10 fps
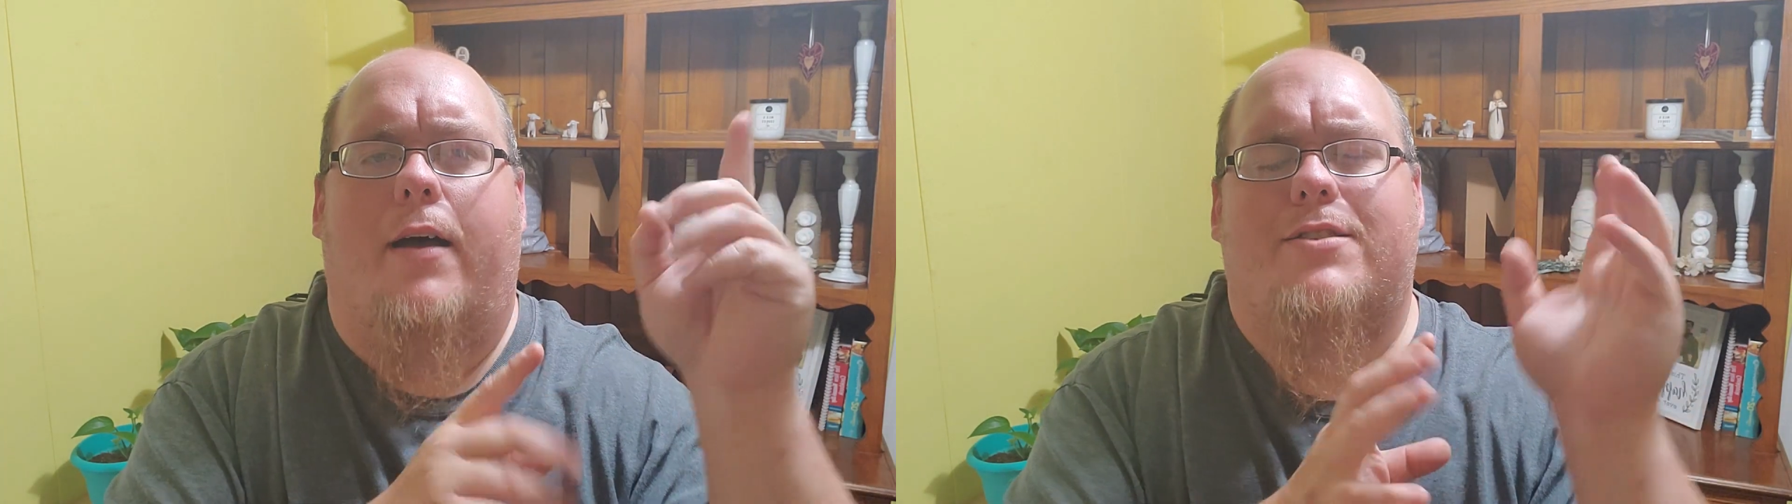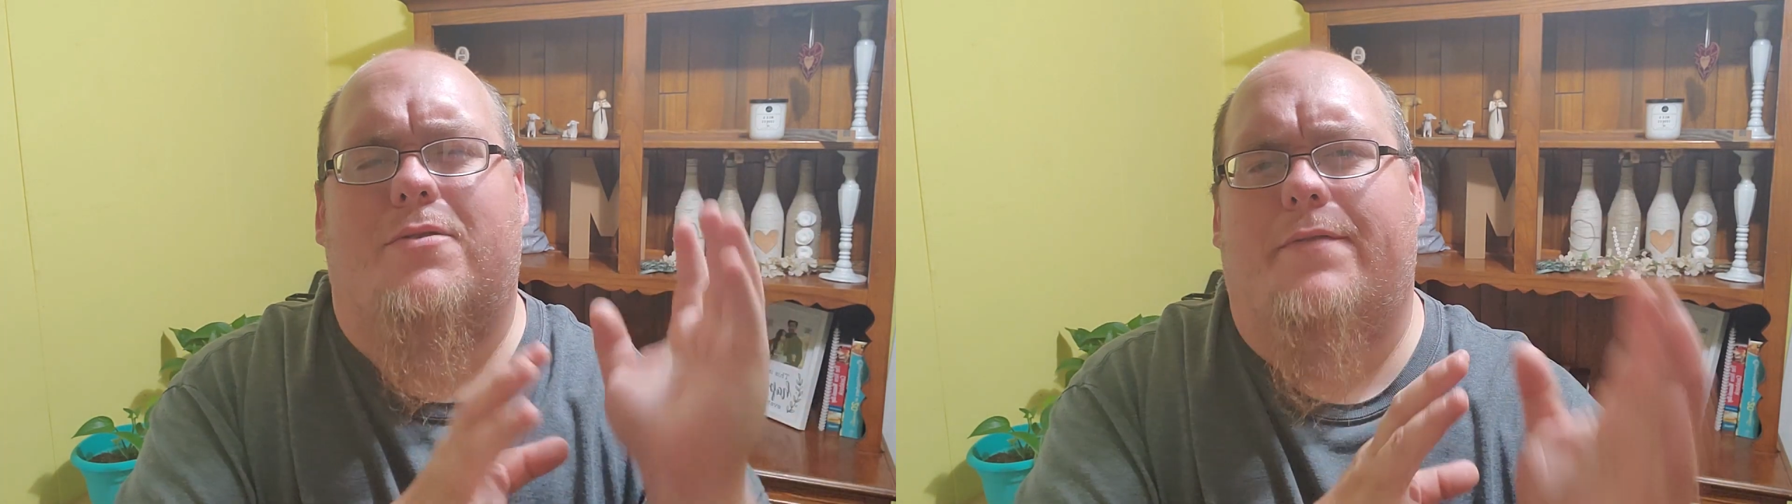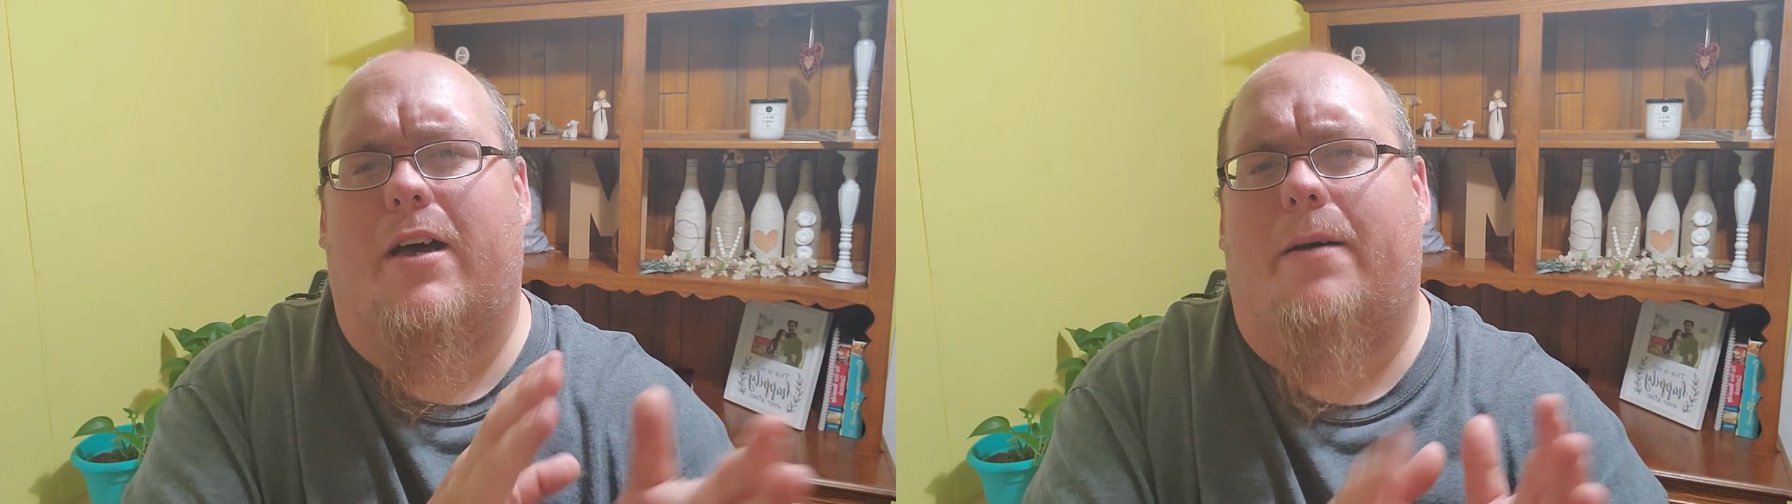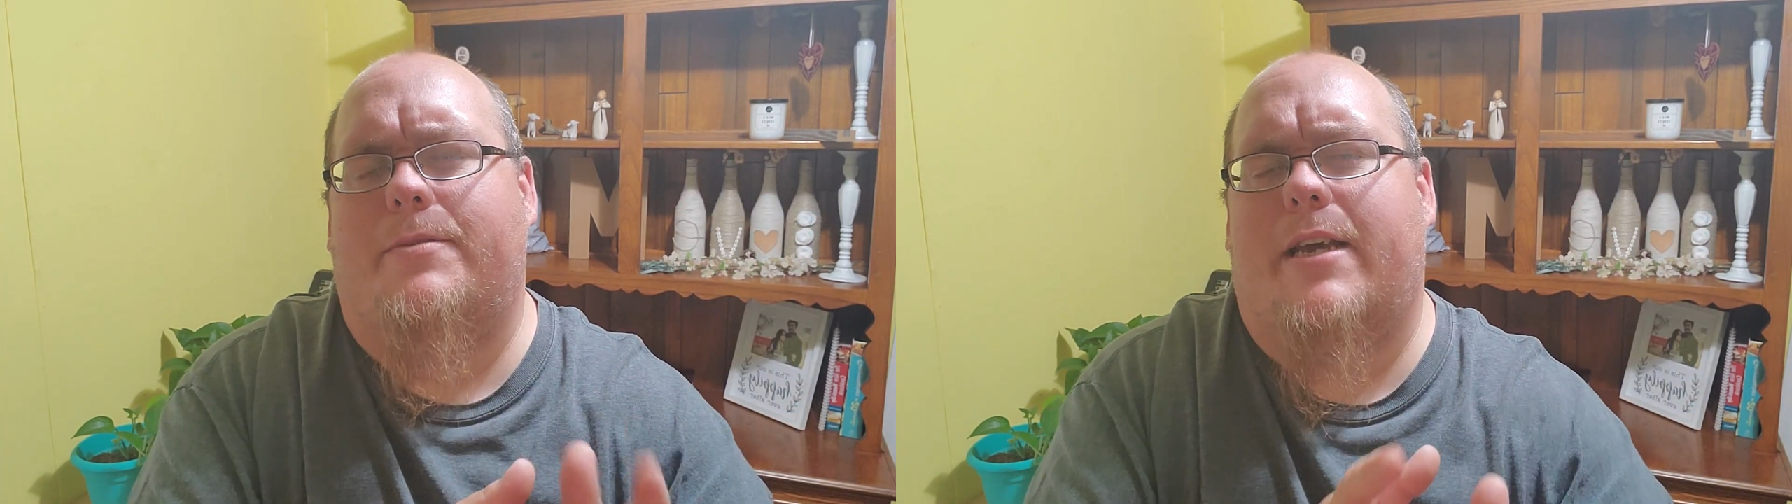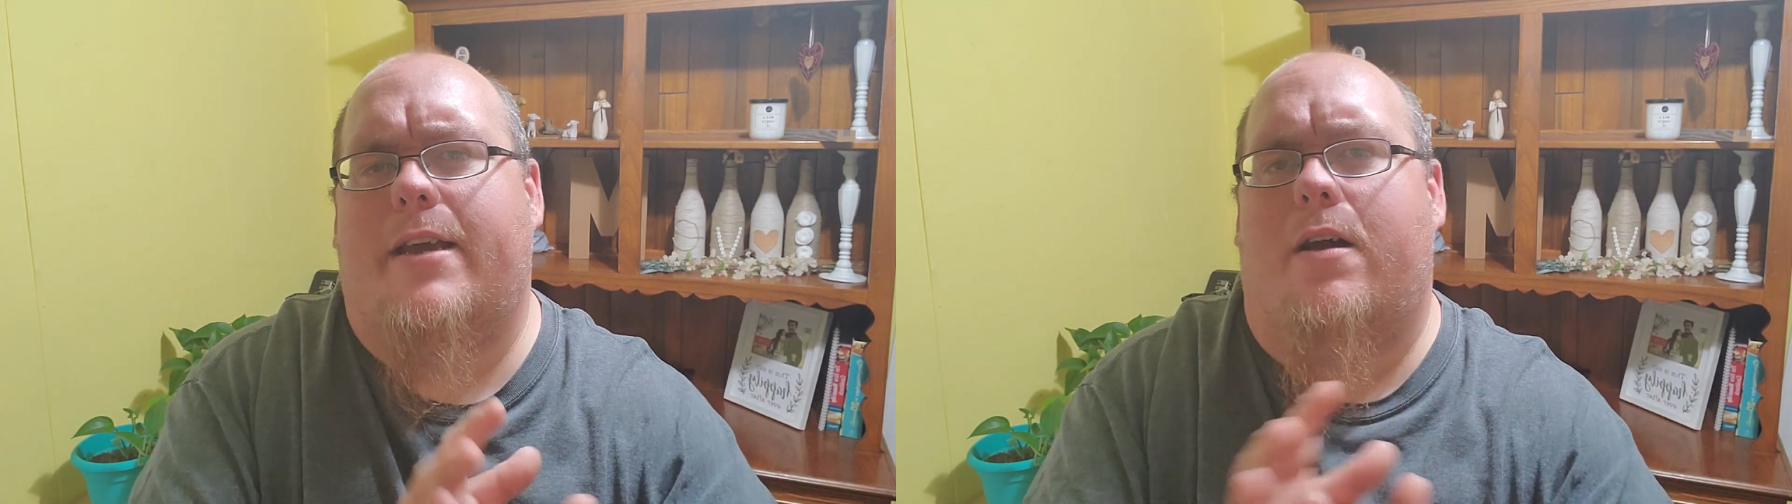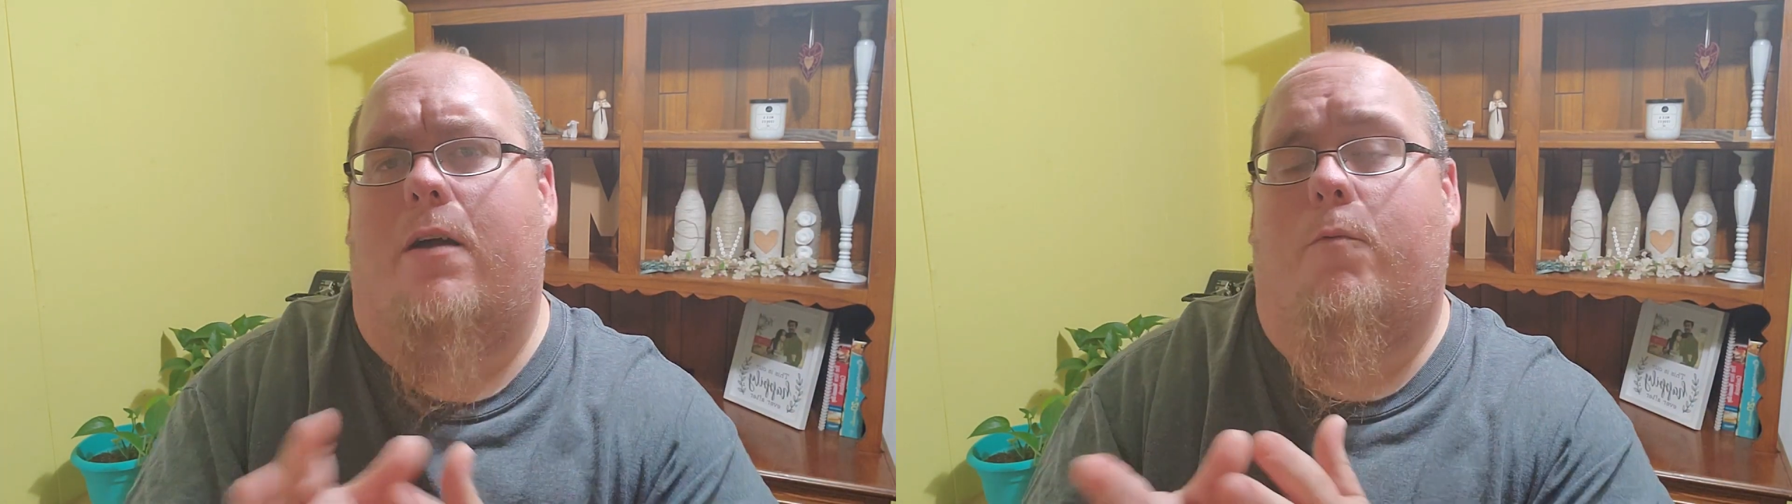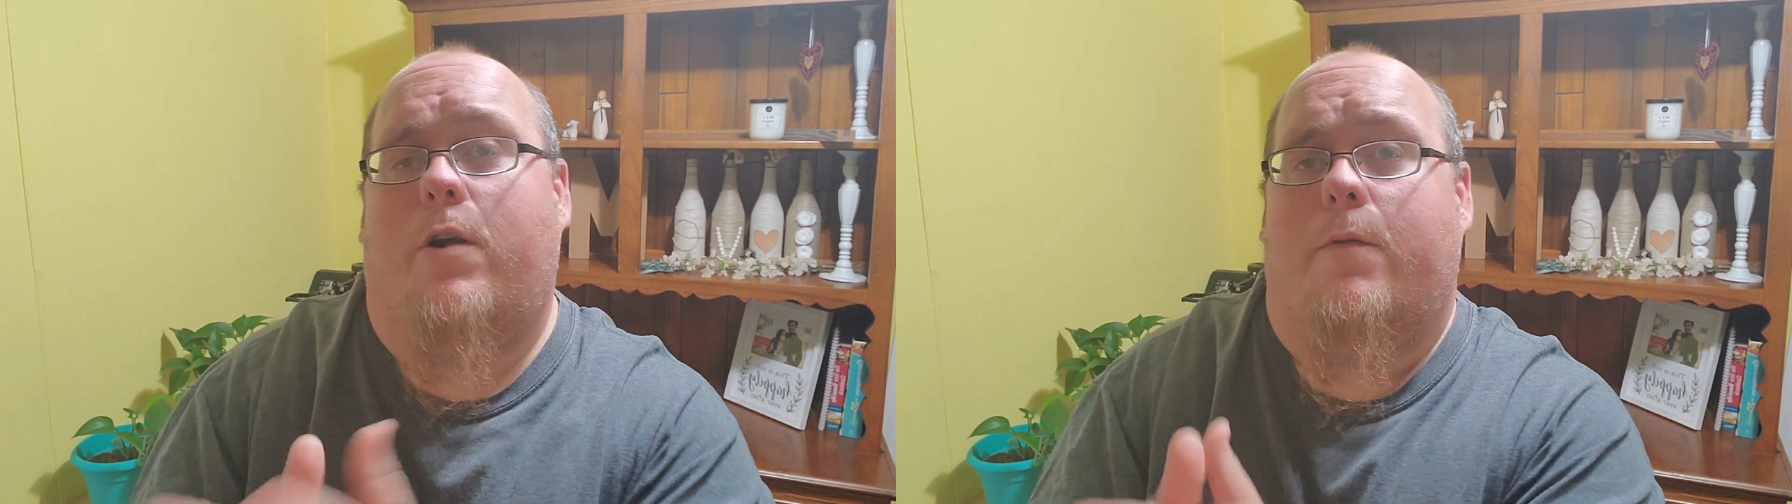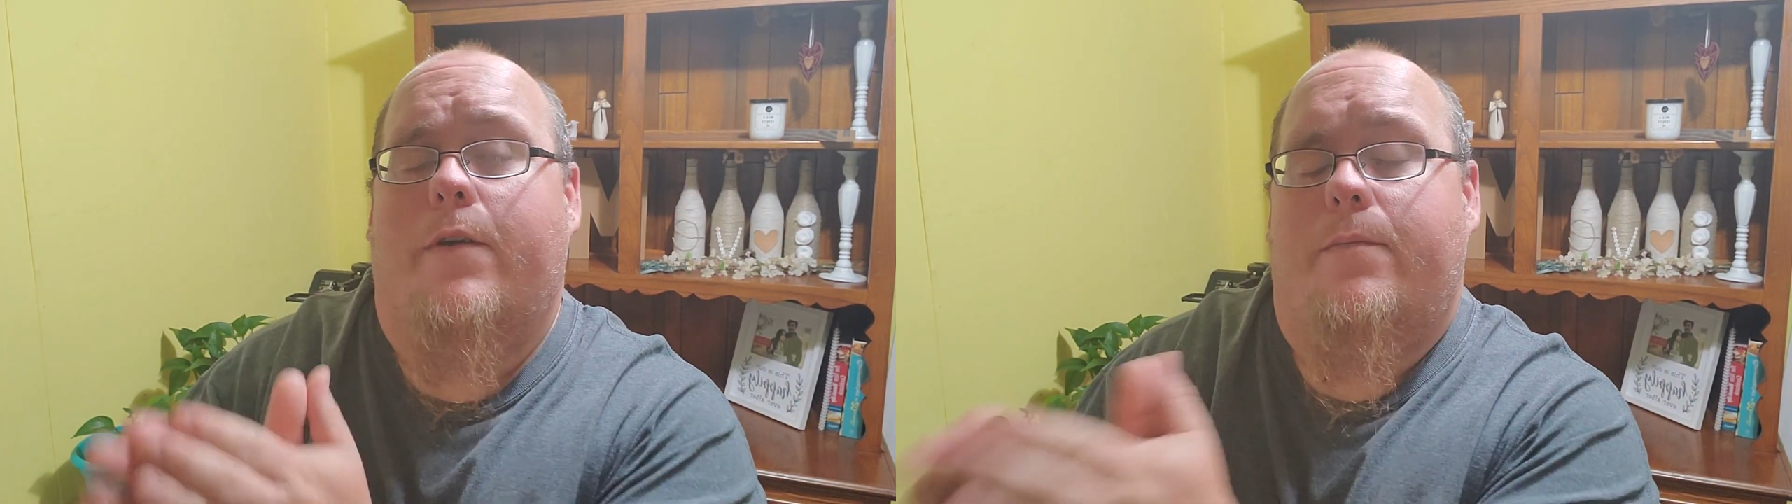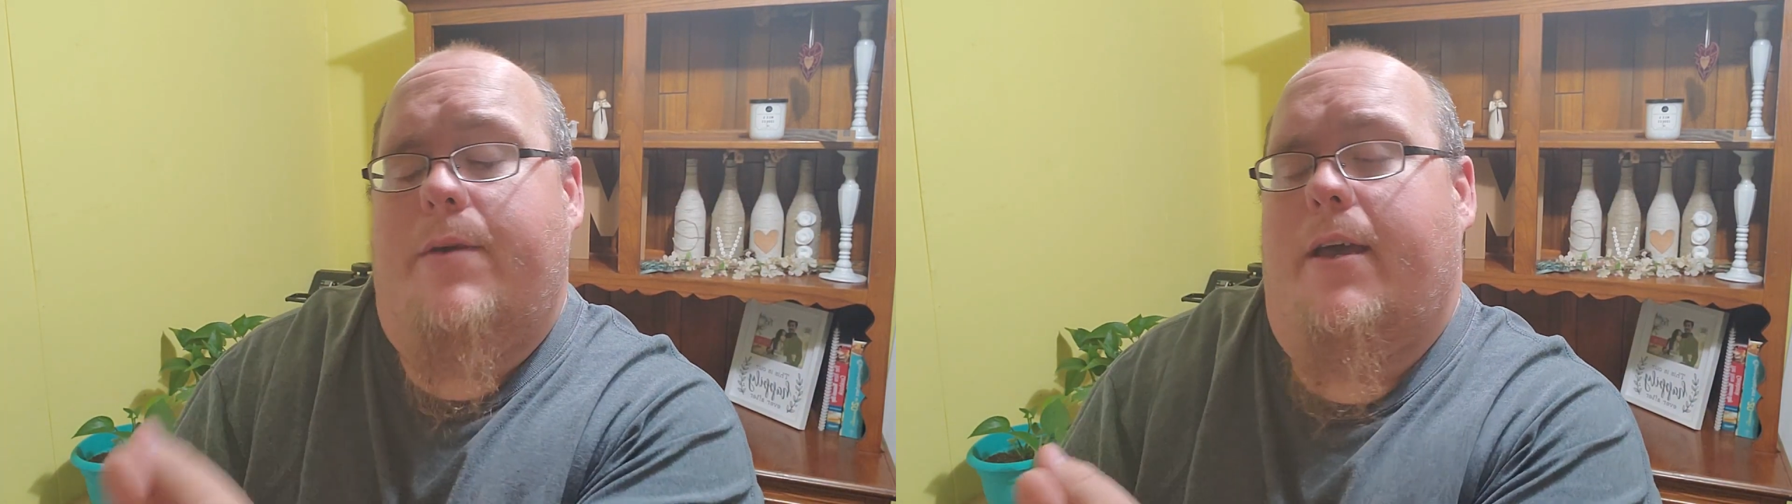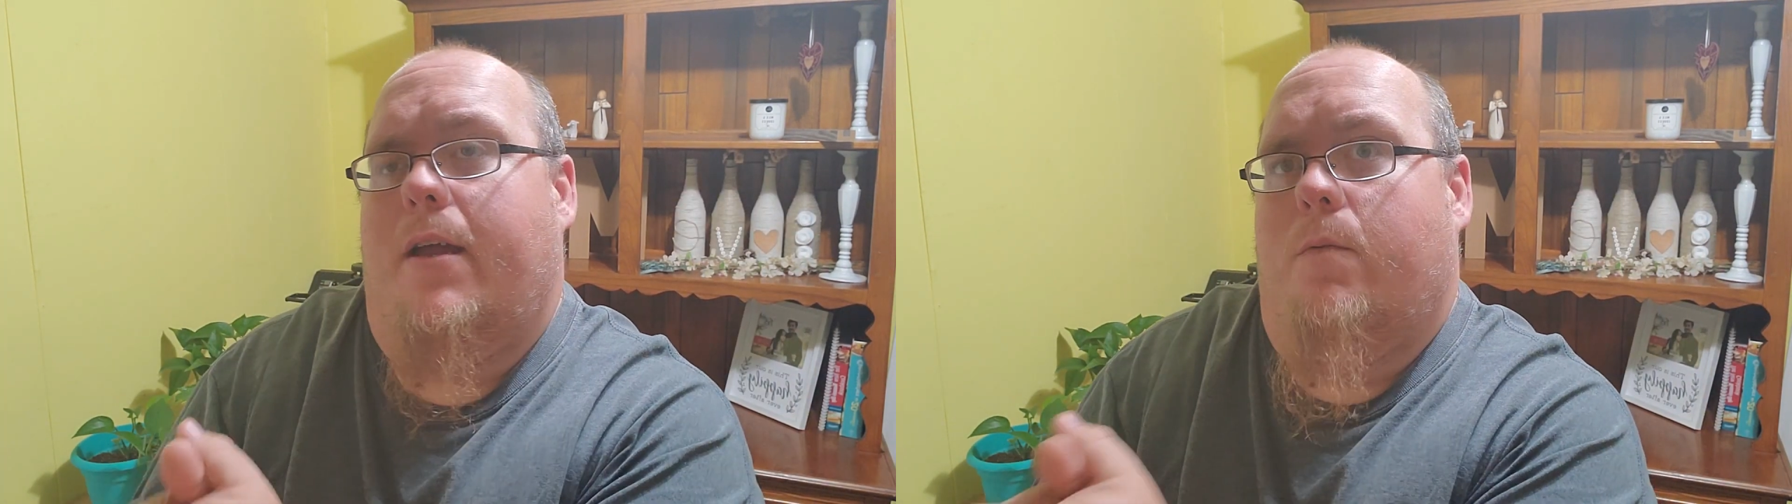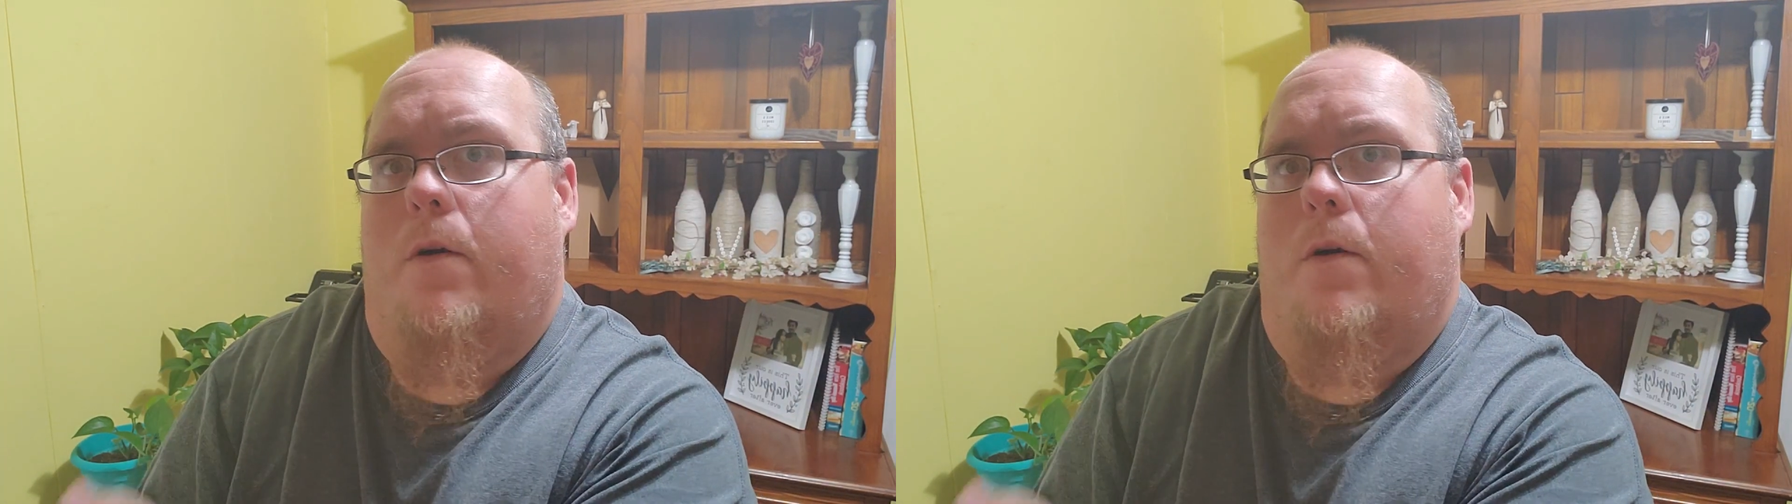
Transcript: It's sort of an update on where we've been,